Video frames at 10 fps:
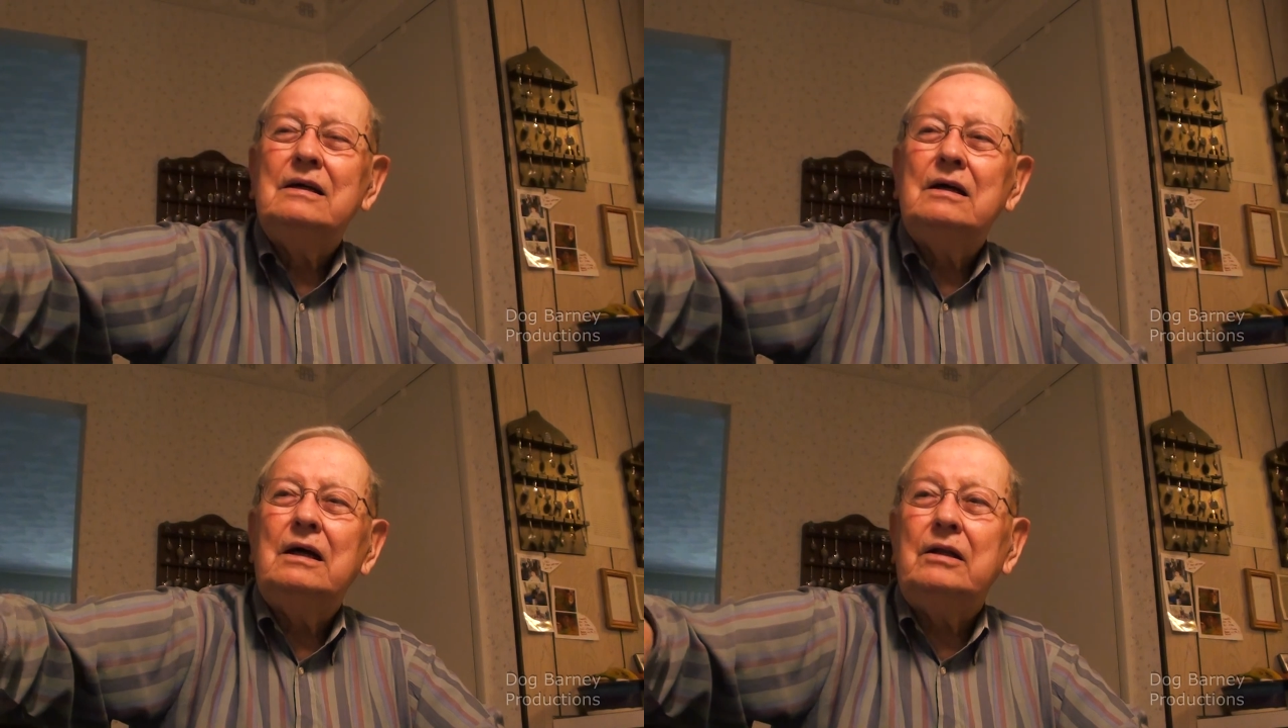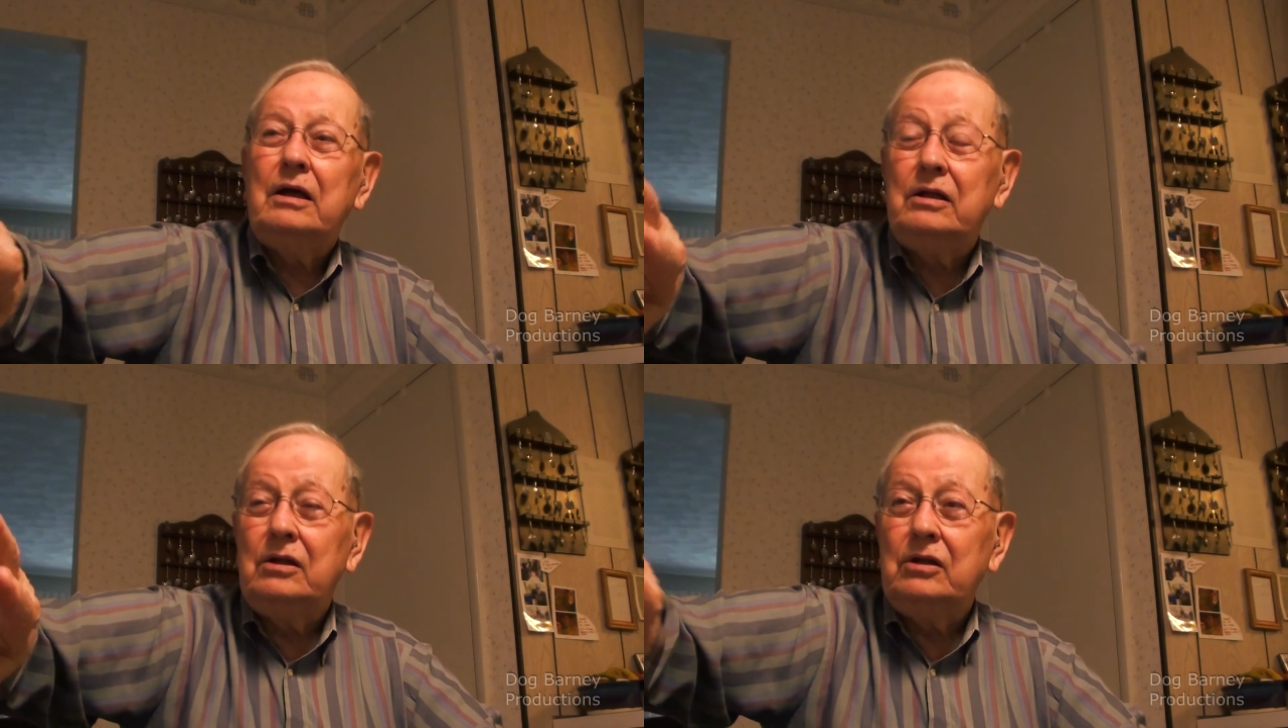
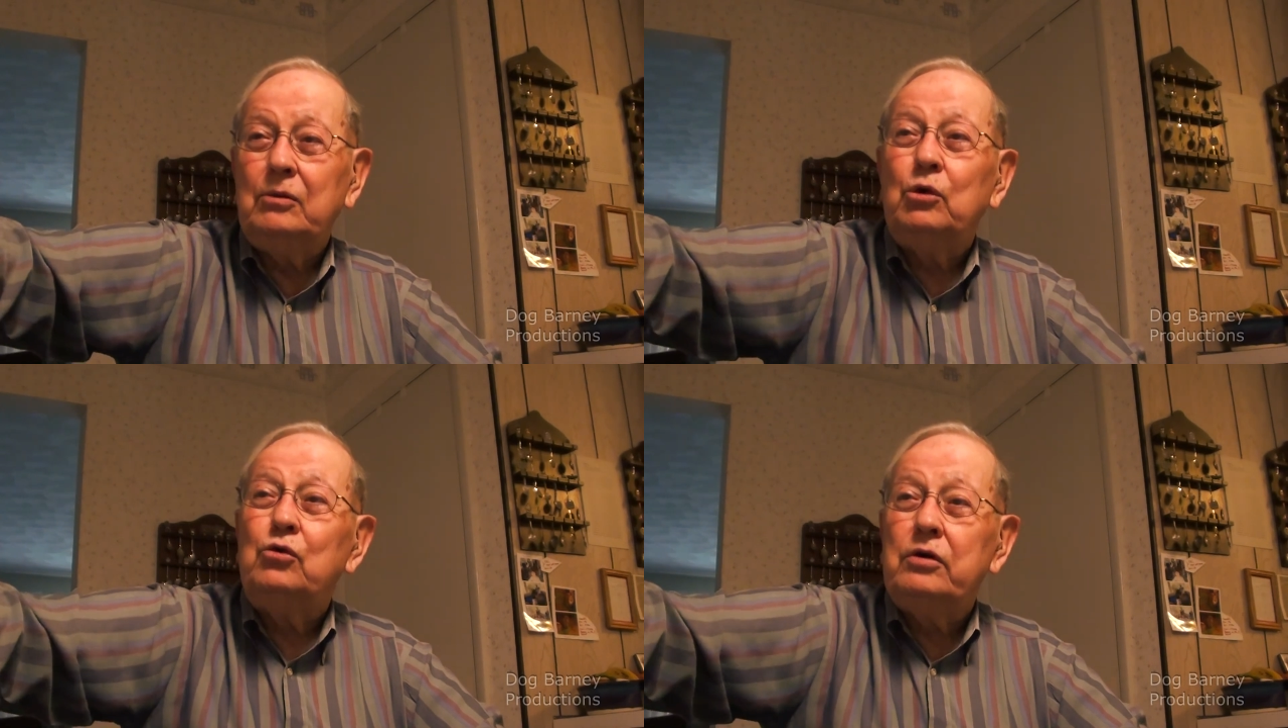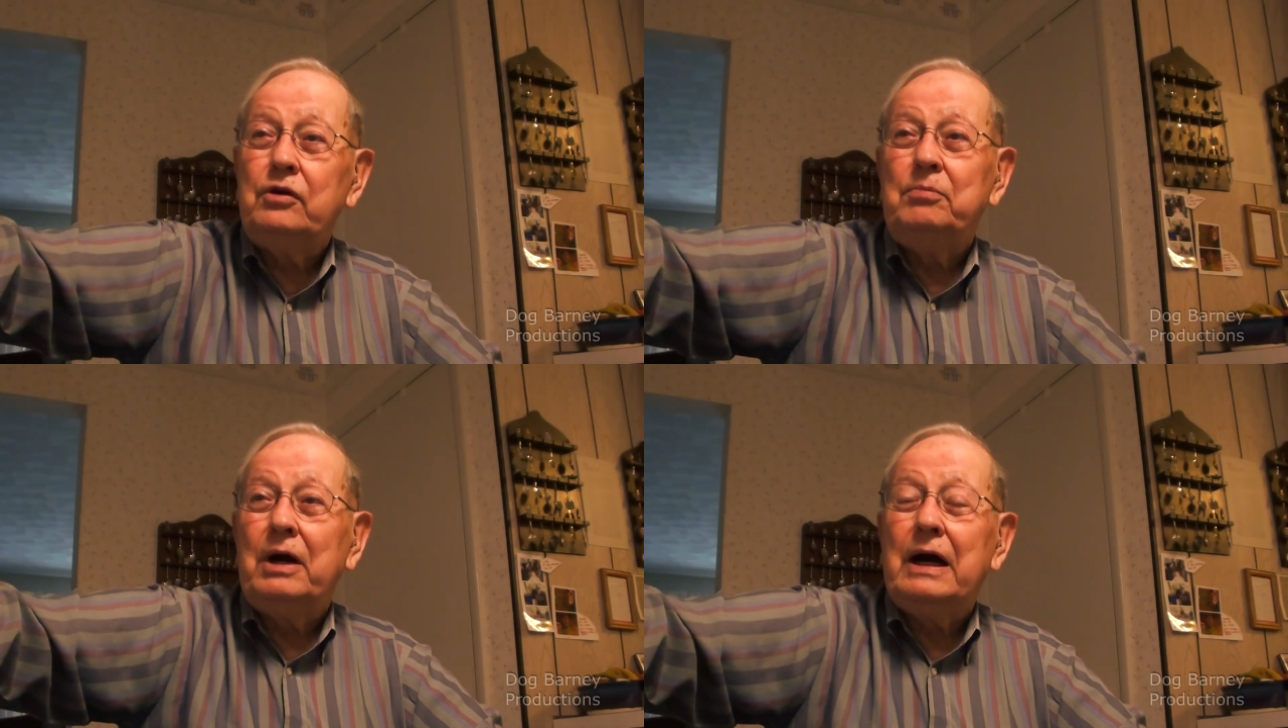and they were driven
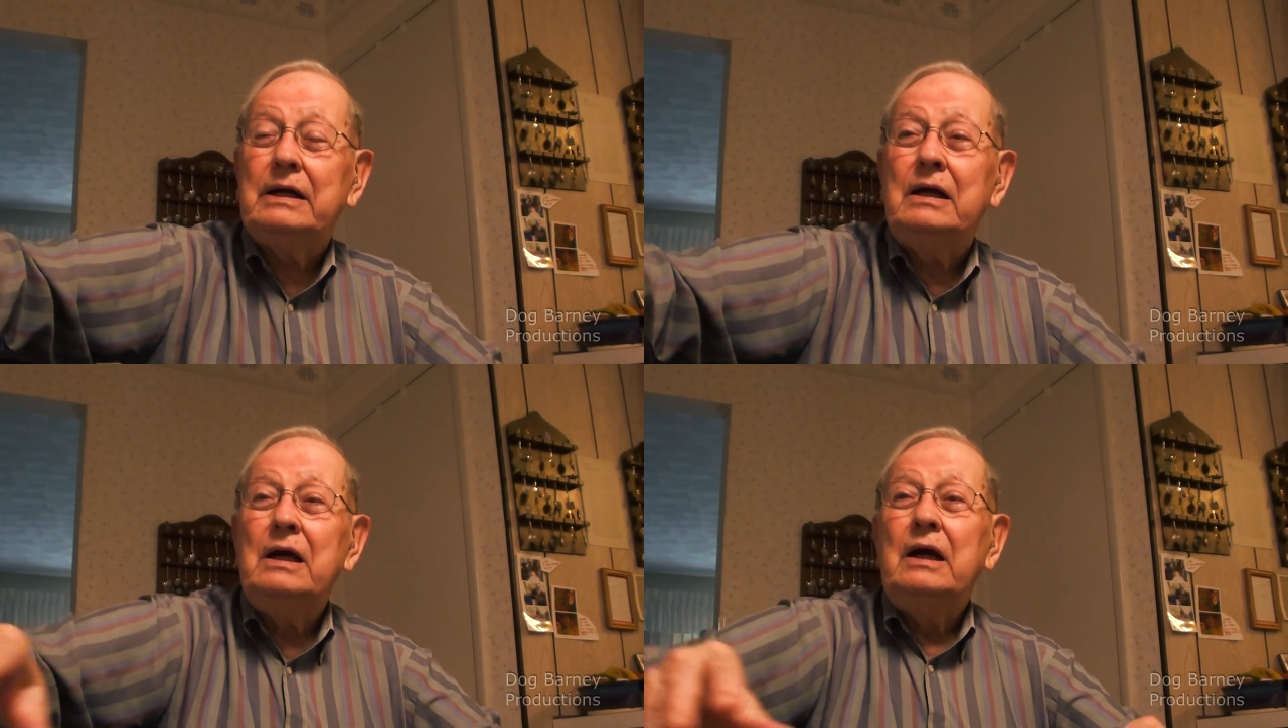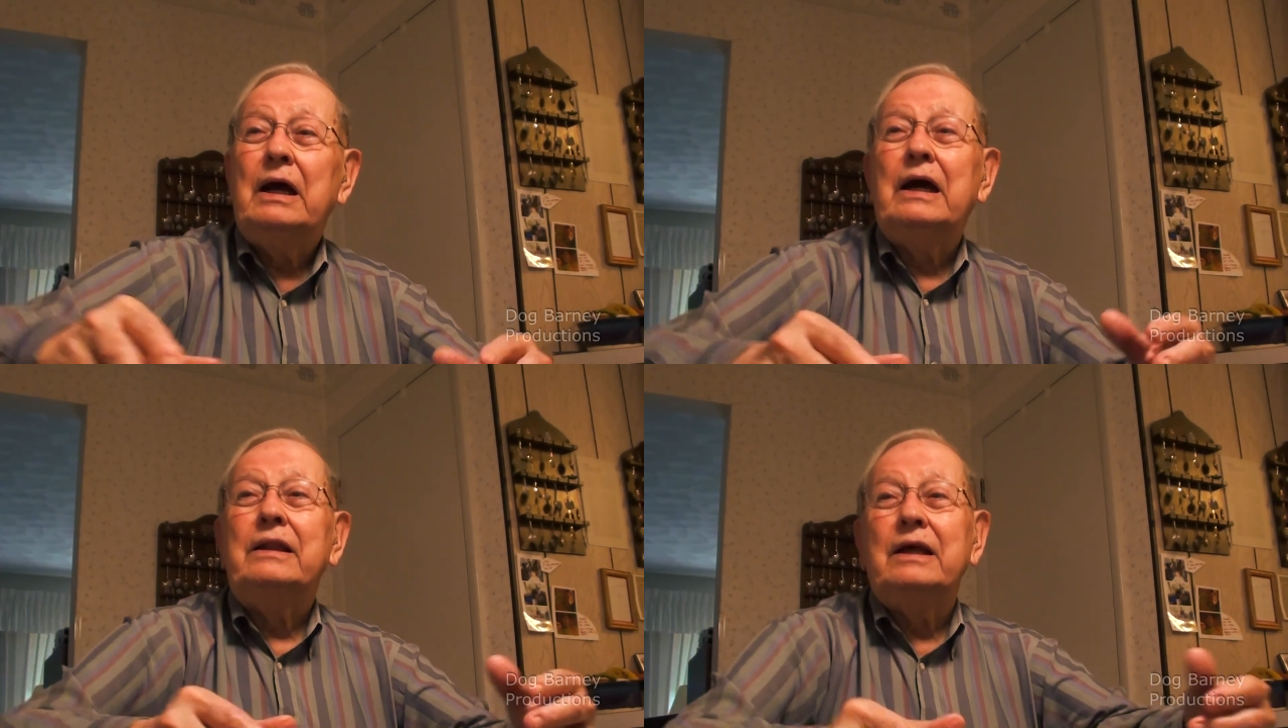back,
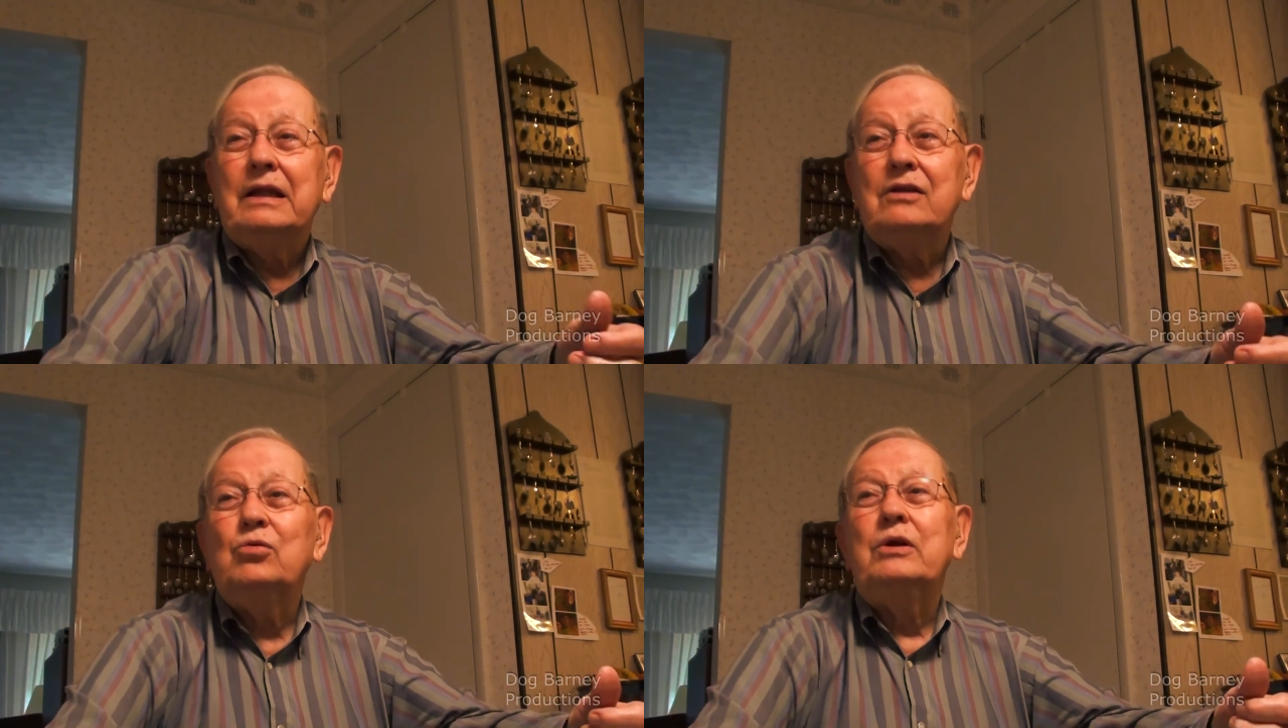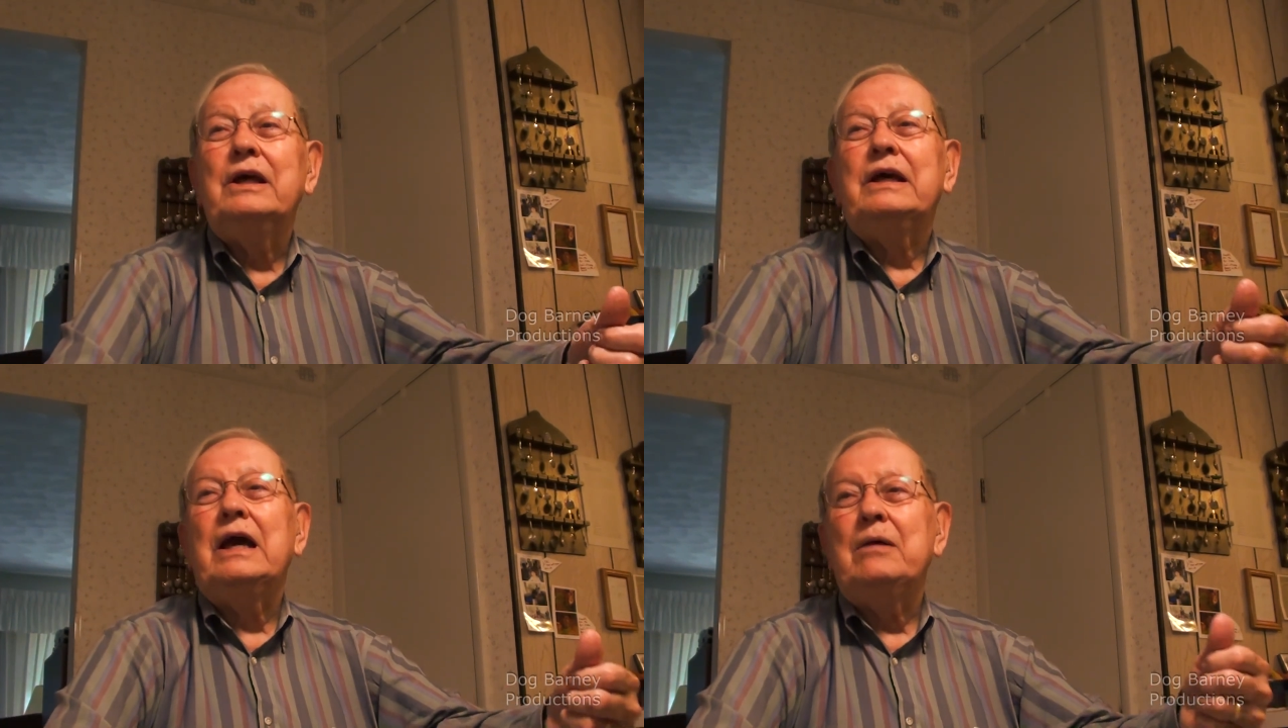and then that's when they
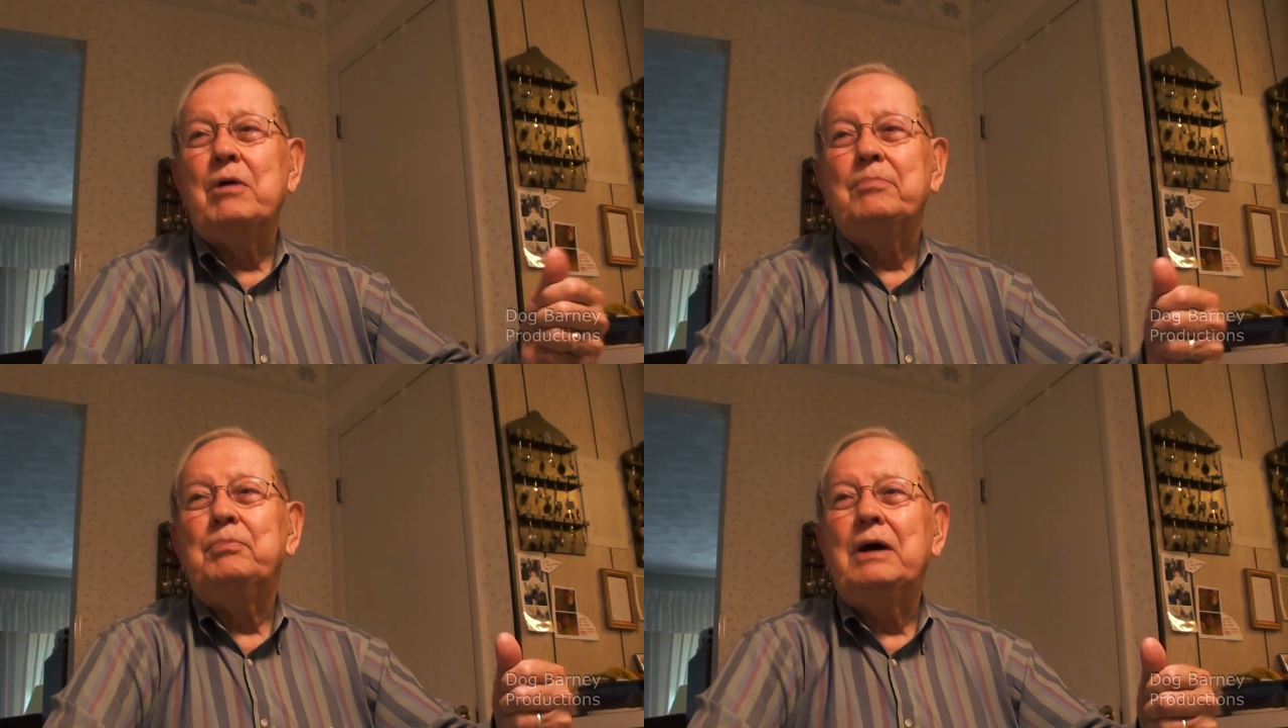came up